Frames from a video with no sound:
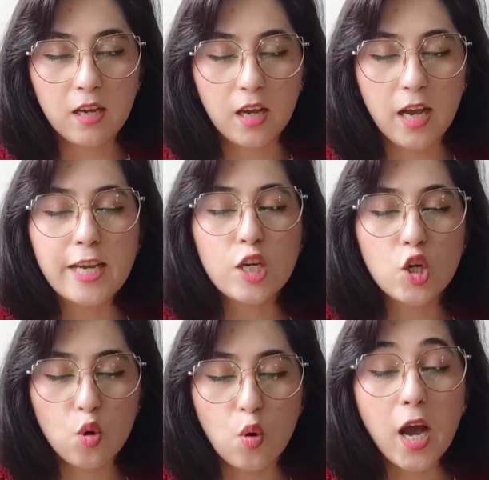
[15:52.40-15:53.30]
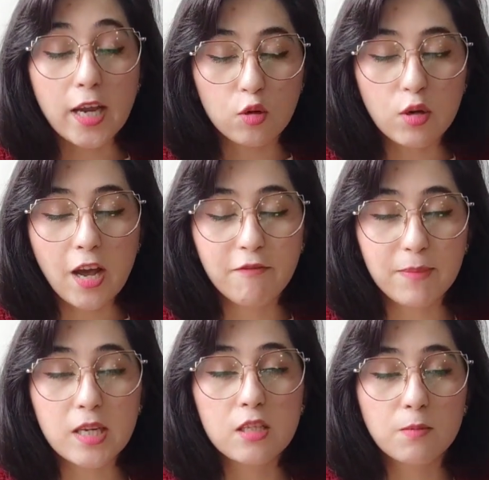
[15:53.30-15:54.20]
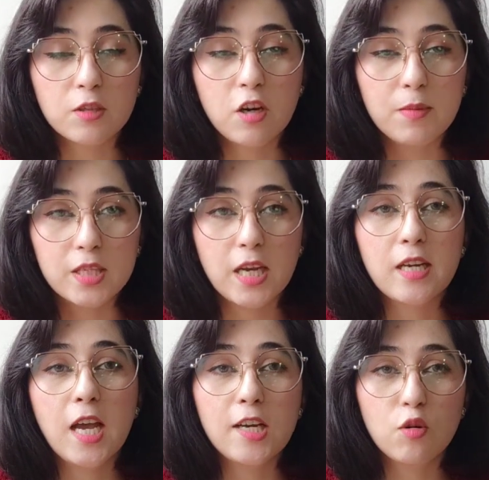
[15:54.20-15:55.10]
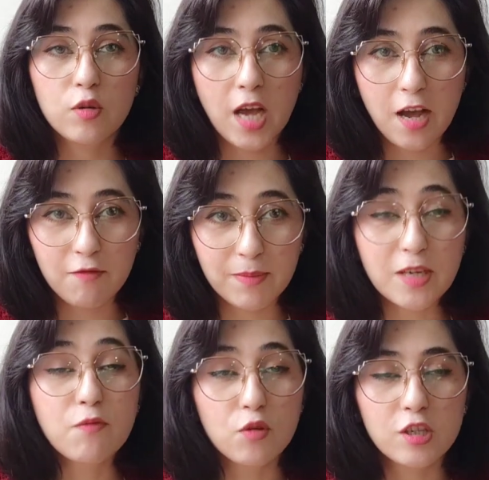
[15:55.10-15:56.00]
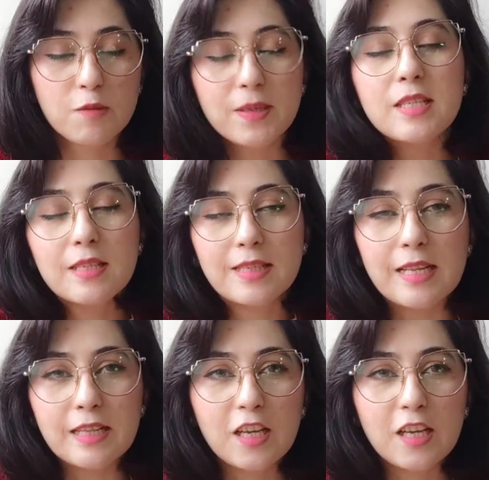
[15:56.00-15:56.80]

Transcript: I know I don't have many subscribers and I don't have many viewers, but still,